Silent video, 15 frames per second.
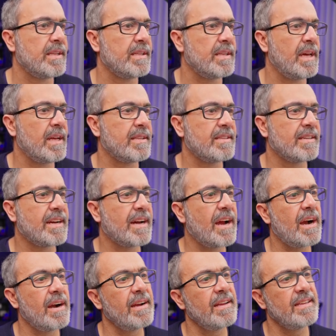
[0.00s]
that the
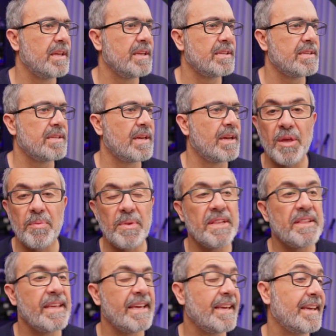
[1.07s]
car is
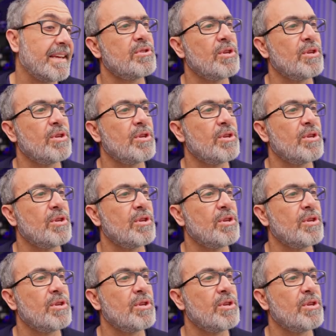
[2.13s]
emitting